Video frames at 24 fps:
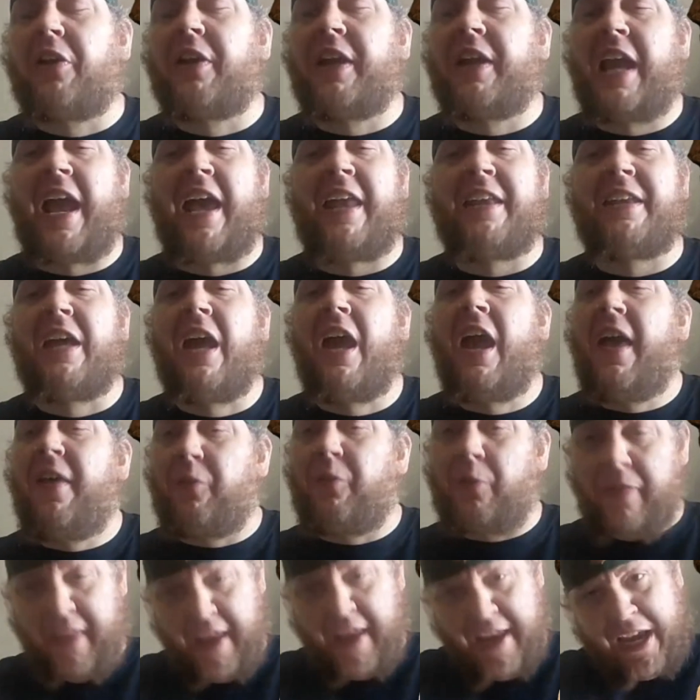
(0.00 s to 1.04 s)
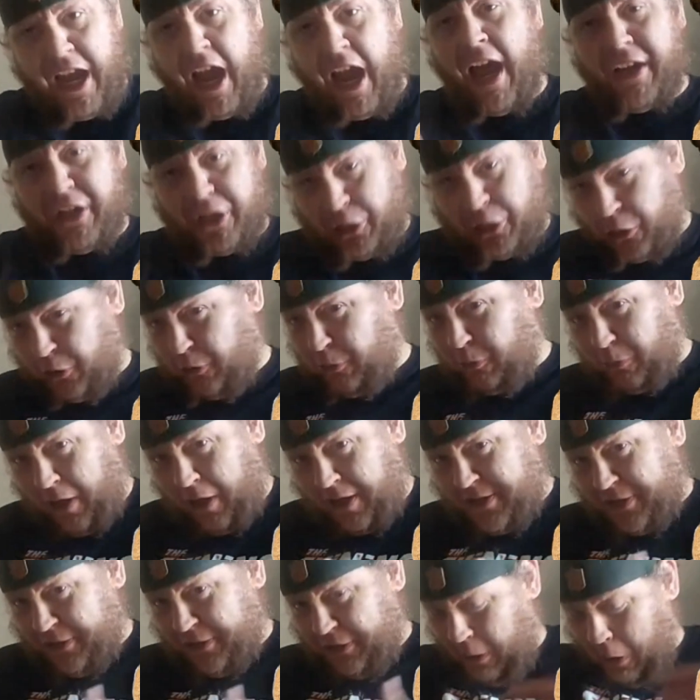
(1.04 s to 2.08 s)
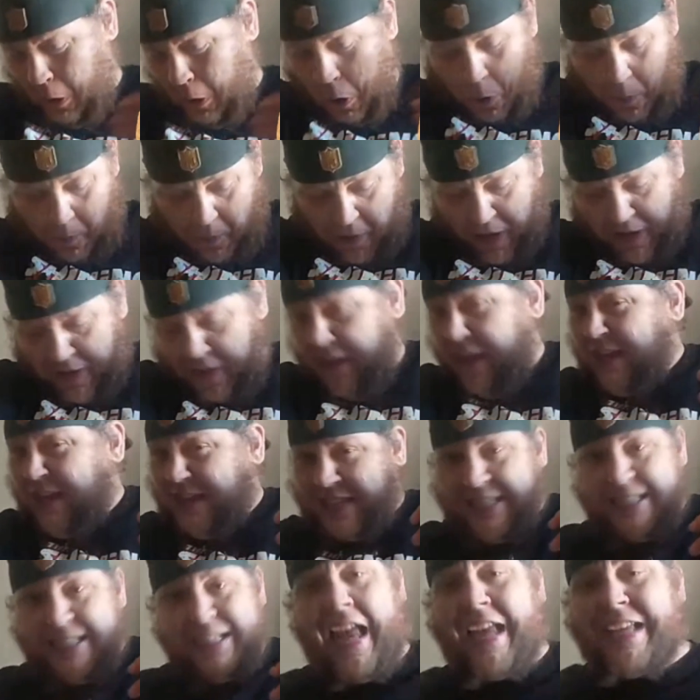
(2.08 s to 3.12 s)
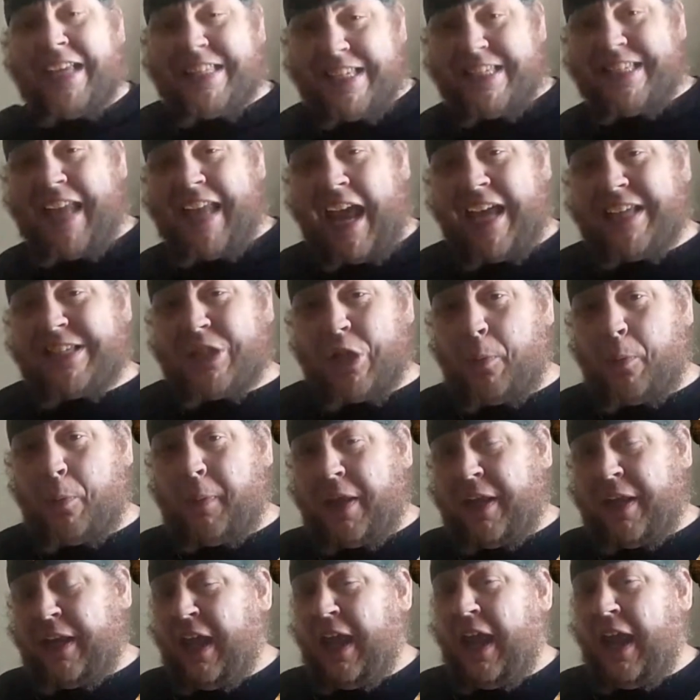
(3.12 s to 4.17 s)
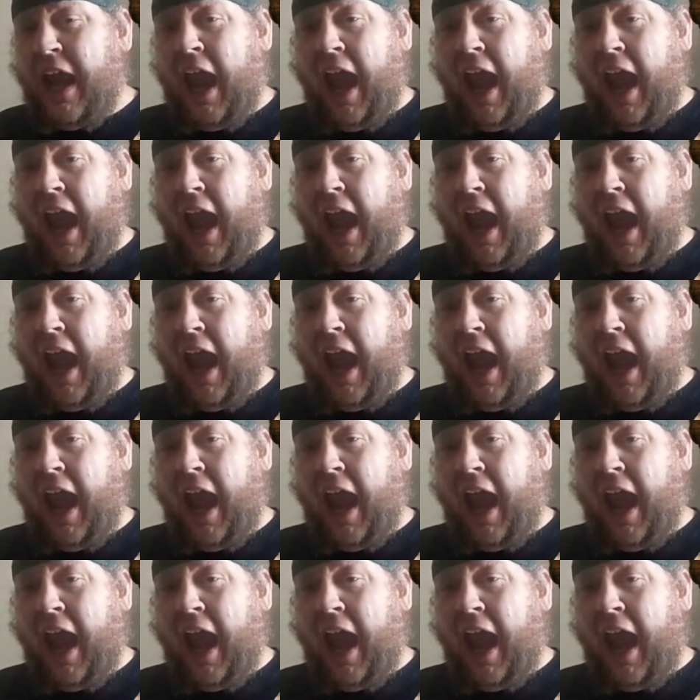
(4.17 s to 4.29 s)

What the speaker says: very end, when they cut Kurt Russell open, they slice his ass open,